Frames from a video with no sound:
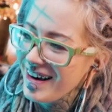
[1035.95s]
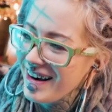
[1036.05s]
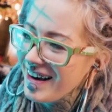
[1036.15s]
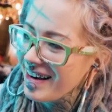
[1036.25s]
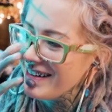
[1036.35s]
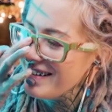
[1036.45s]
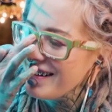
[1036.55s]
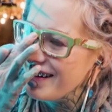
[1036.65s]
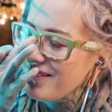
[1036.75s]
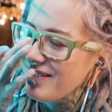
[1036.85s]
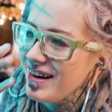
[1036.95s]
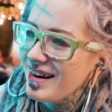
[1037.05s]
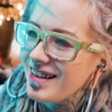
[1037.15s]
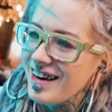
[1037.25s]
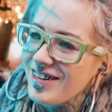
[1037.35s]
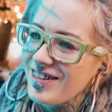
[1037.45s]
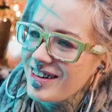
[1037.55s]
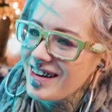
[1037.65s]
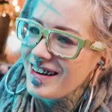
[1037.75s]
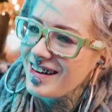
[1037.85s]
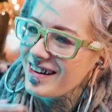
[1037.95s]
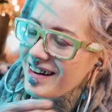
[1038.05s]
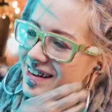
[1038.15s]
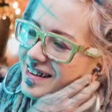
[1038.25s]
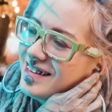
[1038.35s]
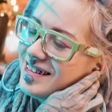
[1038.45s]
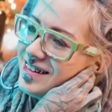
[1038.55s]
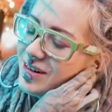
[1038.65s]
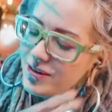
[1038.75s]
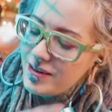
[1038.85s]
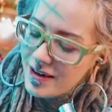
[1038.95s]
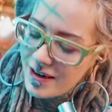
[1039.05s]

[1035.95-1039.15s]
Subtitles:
and they are not getting like easy old.